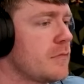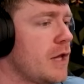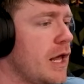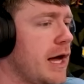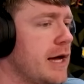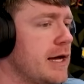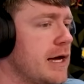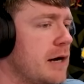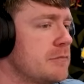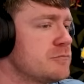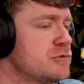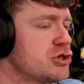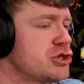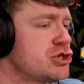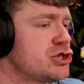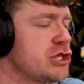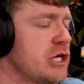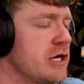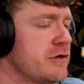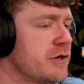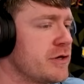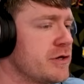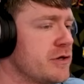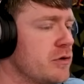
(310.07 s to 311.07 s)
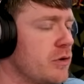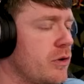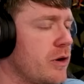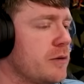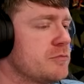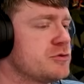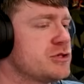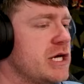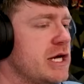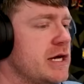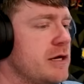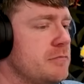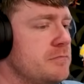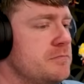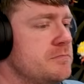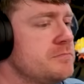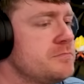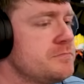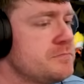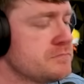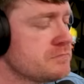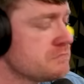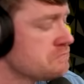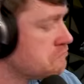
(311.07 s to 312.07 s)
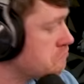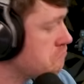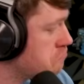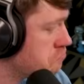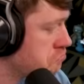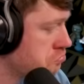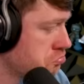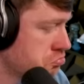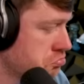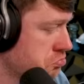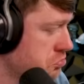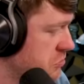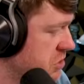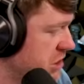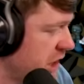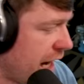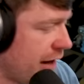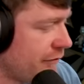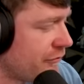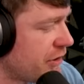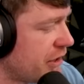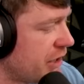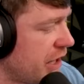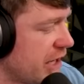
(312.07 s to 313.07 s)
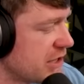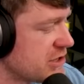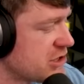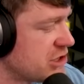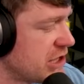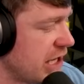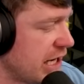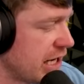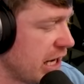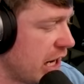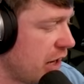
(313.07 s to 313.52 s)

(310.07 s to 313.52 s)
Hey, I'm just chilling, you know what I'm saying? Having a nice day